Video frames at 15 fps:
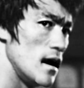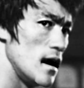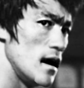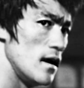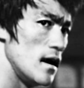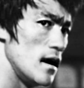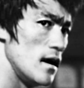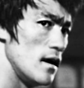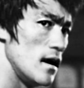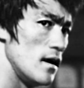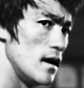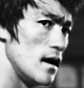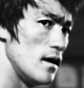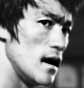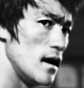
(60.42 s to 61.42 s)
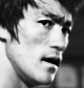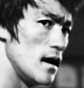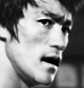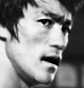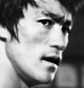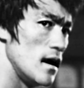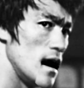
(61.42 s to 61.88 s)
It's very
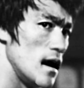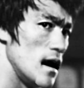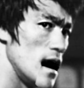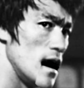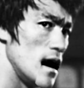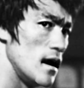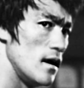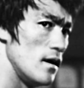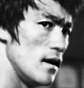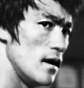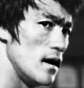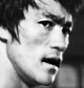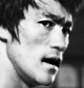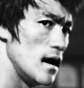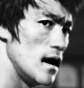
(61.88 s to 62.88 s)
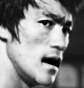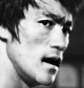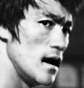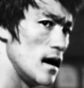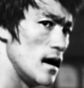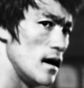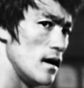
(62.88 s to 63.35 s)
easy to explain.
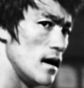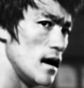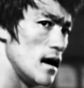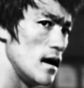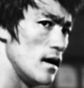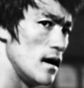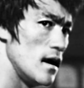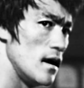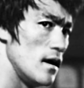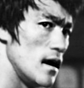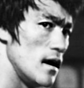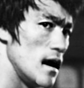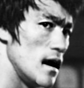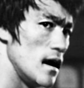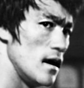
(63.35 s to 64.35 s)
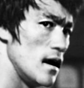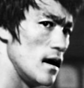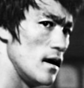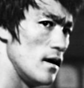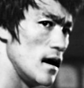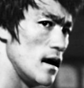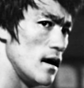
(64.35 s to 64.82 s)
Don't have any thoughts other
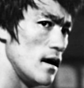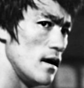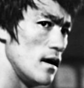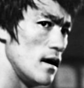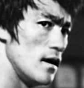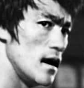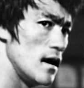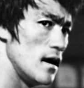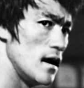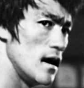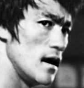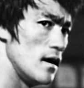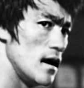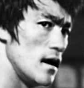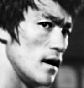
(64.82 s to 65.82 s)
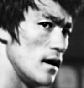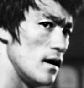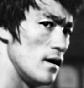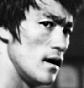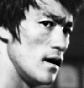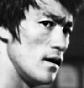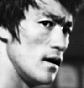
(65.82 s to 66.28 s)
than what you want to
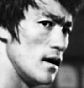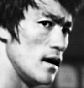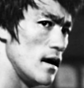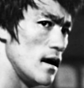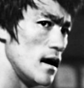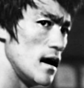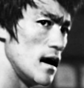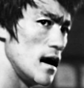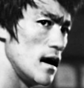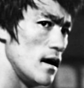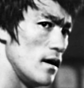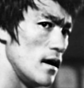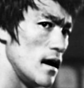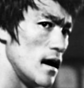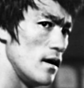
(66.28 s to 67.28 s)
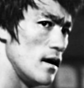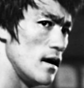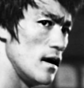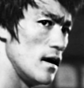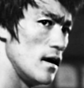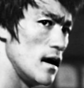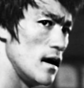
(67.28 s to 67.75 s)
focus on. Nothing but
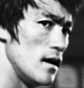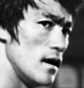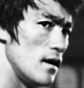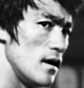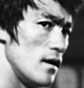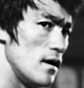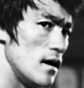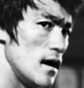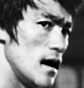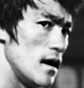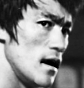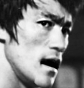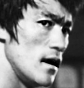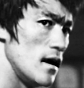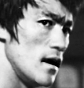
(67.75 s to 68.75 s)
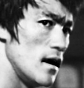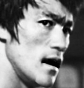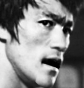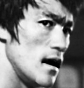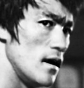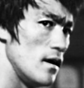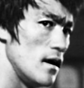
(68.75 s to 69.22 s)
focus without thinking of
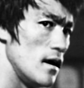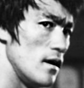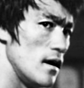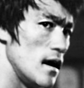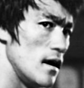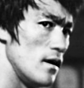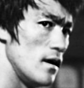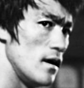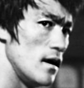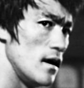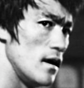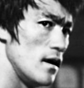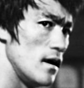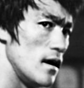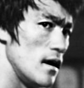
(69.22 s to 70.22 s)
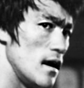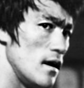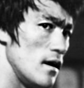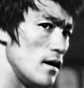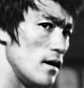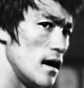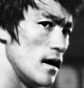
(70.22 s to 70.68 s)
anything else.
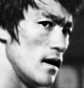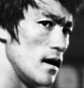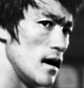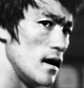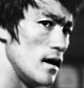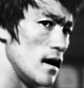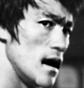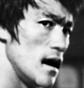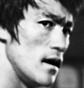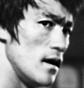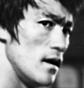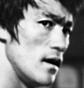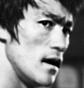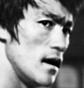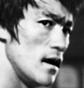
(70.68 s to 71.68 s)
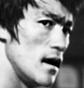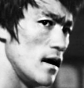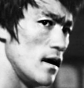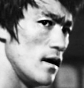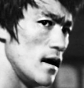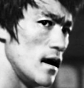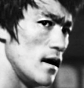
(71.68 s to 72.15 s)
No thoughts of
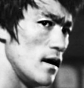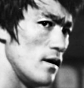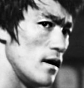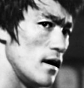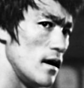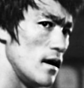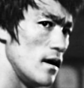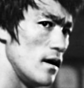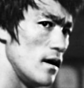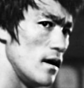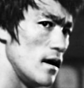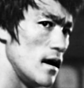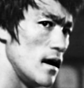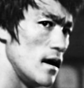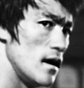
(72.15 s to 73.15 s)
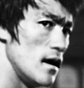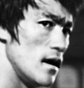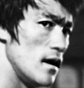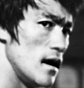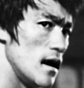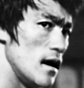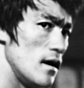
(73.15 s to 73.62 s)
mistakes, no thoughts of
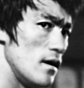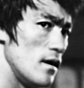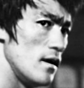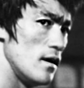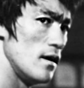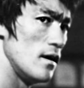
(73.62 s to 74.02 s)
failure.